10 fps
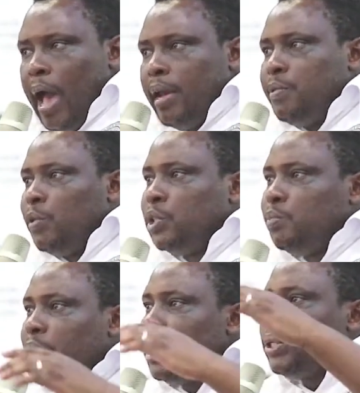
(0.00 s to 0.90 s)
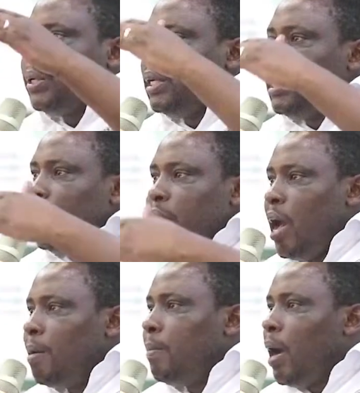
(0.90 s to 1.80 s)
And it was mentioned in a
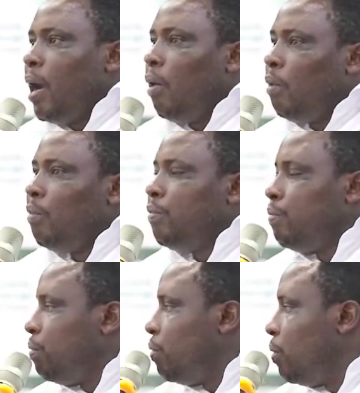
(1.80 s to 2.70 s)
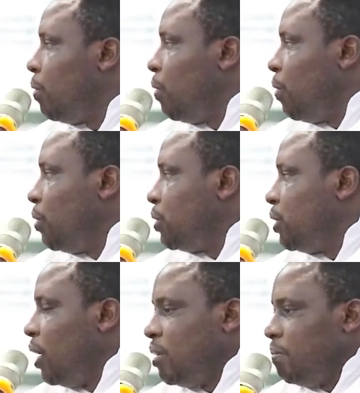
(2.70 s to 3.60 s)
number of
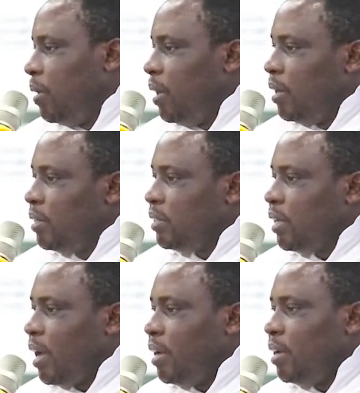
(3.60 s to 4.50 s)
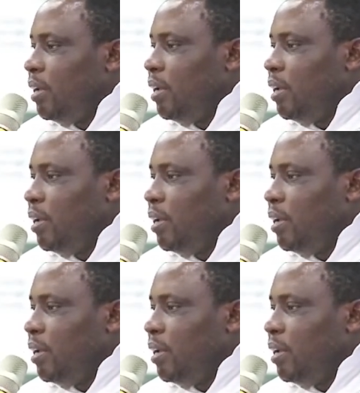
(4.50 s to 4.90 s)
statements and